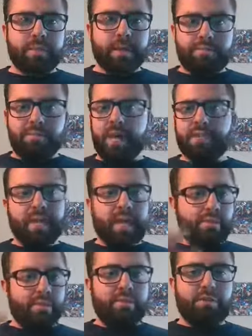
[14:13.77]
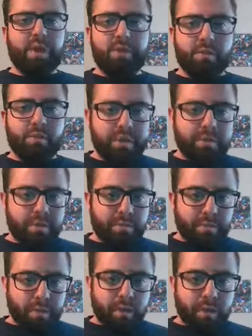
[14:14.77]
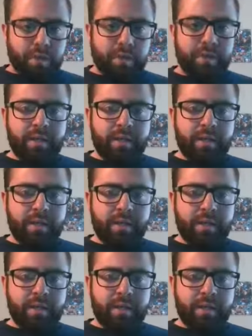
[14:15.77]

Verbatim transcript: events that happen throughout the rest of the park.